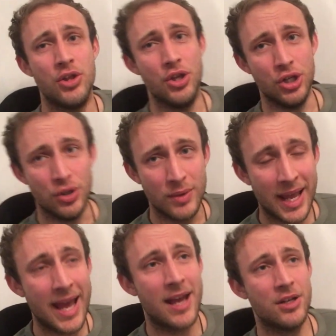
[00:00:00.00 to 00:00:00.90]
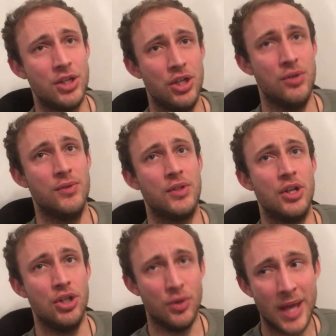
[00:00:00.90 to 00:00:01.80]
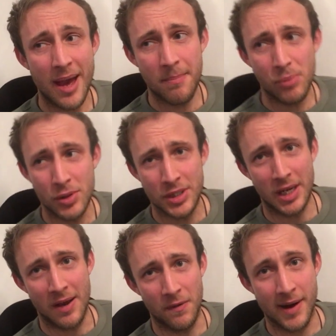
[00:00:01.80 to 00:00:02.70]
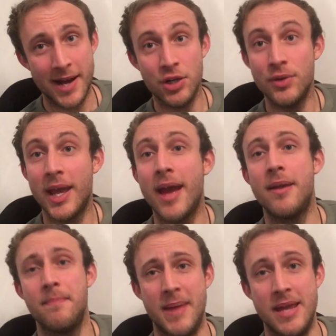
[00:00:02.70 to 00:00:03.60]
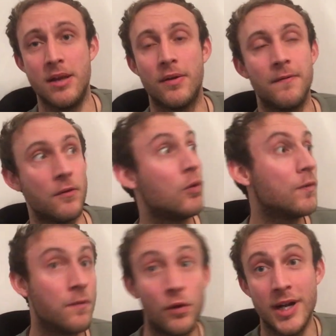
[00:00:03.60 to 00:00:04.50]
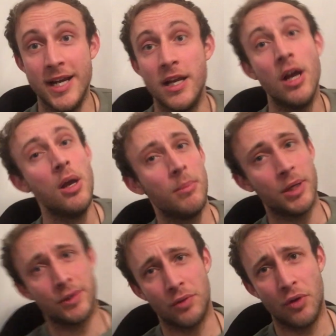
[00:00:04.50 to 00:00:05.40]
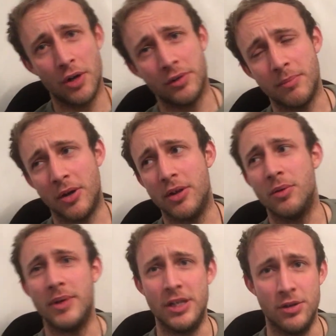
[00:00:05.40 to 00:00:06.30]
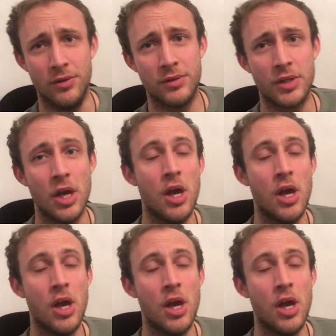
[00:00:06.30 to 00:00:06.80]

that you can use and you can put together and you can make for free, because the rosemary that we use